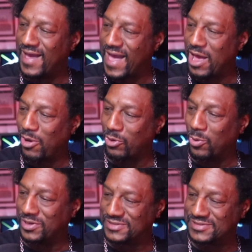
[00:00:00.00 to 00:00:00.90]
I don't know
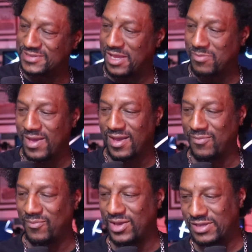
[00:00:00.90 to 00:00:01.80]
what to say,
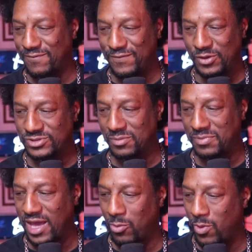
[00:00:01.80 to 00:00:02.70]
man, because I feel some
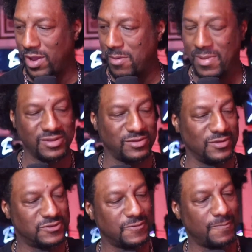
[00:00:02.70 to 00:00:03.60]
kind of way about
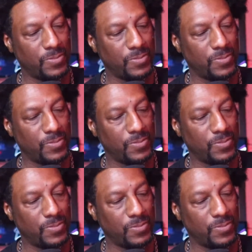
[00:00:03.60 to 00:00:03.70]
this.